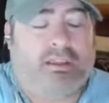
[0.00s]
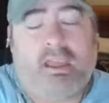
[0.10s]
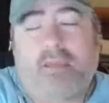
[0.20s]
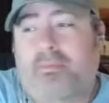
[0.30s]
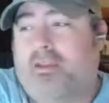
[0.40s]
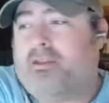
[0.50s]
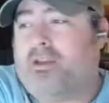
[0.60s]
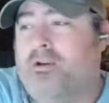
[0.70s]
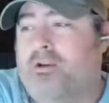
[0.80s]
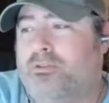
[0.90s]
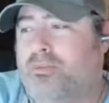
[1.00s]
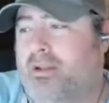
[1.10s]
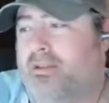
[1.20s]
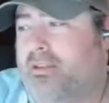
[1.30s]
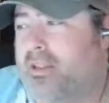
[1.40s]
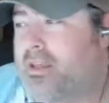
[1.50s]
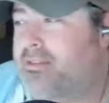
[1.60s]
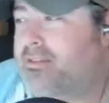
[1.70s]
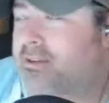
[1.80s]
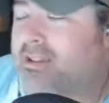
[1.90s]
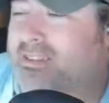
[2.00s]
a game me and Coach played together a